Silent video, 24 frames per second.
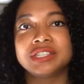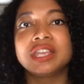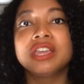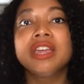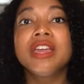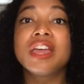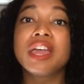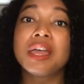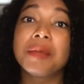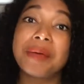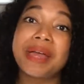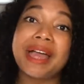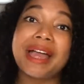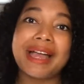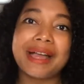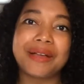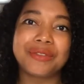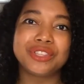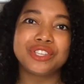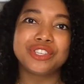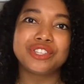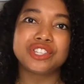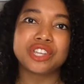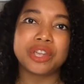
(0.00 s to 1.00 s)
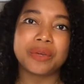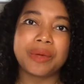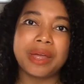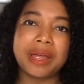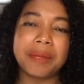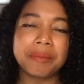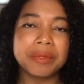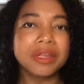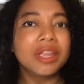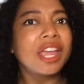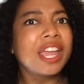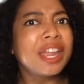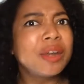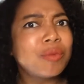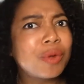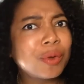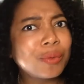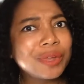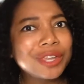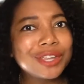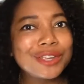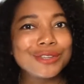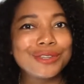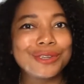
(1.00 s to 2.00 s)
about how these show up and what we
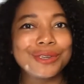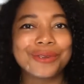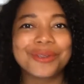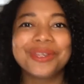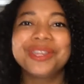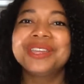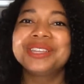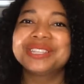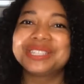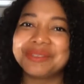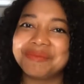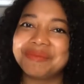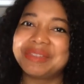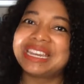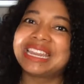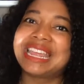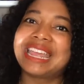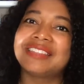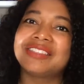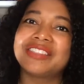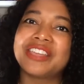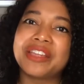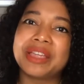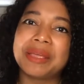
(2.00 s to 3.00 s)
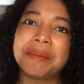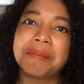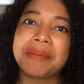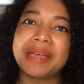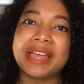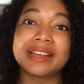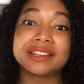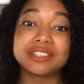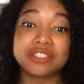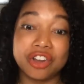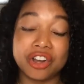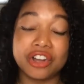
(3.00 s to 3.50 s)
can do to mitigate their impact on our